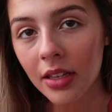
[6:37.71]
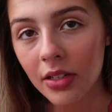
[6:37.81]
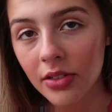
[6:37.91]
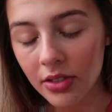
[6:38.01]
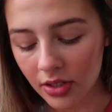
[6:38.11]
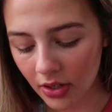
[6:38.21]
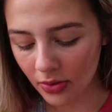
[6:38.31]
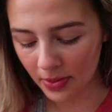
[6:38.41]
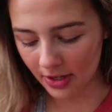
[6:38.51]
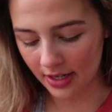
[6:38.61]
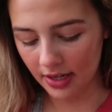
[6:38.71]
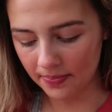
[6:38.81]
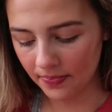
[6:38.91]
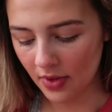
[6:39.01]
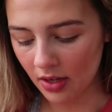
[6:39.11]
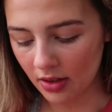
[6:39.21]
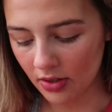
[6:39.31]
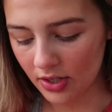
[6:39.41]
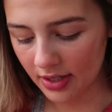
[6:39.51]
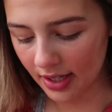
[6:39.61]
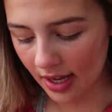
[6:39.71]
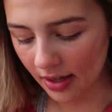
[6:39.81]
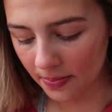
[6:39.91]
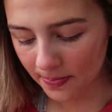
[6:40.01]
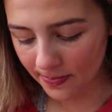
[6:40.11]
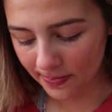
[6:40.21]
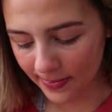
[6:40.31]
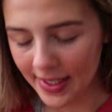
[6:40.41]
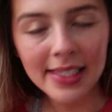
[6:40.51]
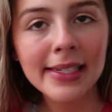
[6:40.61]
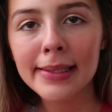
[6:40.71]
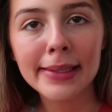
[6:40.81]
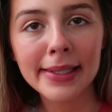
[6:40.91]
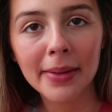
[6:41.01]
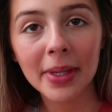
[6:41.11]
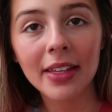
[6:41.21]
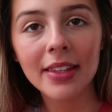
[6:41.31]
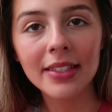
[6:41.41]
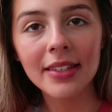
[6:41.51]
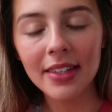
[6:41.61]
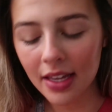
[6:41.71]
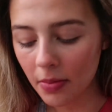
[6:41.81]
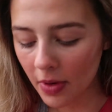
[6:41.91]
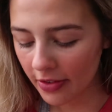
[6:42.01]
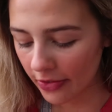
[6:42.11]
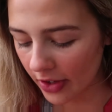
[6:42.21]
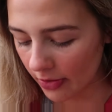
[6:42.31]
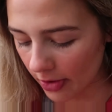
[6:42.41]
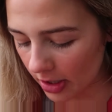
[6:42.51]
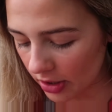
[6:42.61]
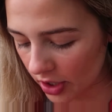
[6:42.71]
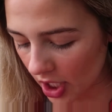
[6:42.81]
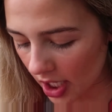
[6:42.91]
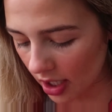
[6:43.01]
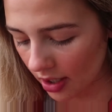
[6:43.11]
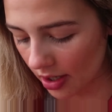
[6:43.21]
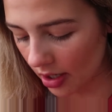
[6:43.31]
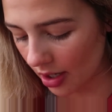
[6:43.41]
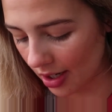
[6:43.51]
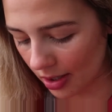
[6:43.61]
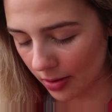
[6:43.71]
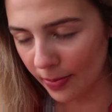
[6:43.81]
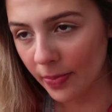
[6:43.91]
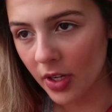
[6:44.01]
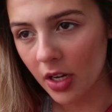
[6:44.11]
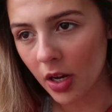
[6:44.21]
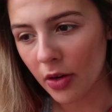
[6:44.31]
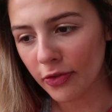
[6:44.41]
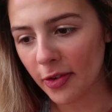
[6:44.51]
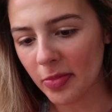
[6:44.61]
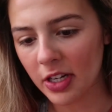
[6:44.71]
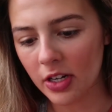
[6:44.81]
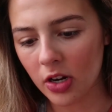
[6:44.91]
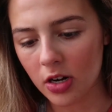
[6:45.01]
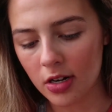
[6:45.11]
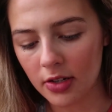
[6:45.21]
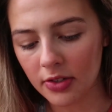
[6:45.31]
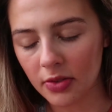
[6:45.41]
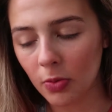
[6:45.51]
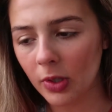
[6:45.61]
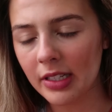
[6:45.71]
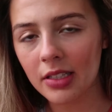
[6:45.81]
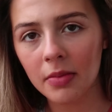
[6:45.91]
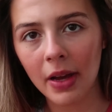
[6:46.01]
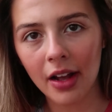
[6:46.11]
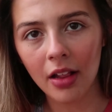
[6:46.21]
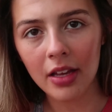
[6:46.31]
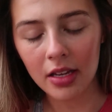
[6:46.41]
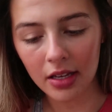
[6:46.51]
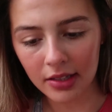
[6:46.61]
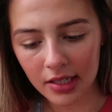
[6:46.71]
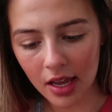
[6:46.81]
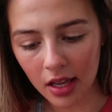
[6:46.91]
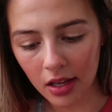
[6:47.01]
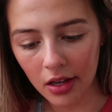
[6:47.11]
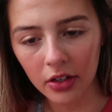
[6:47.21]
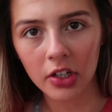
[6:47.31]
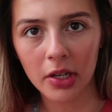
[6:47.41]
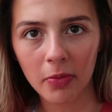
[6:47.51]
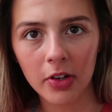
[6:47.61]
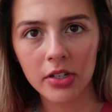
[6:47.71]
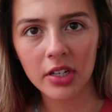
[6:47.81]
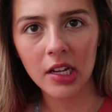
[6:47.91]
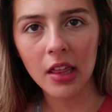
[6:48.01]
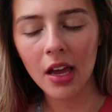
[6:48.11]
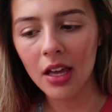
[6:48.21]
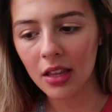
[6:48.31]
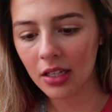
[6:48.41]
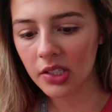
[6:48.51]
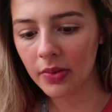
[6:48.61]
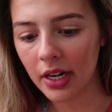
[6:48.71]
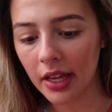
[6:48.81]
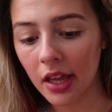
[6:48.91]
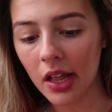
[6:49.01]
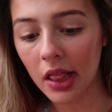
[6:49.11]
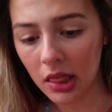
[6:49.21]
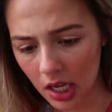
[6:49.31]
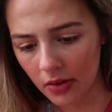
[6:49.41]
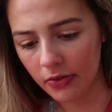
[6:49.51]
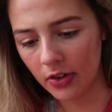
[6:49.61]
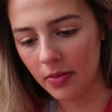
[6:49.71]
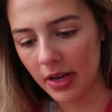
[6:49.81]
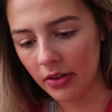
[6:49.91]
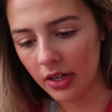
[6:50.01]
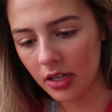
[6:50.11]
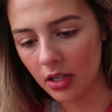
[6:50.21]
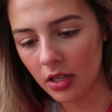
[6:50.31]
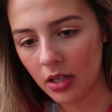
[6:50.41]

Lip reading: They're so pretty. They're just like yummy. This is like my favorite shade from the NARS Wanted palette. It's like a cream version of that, and that's what I love about it.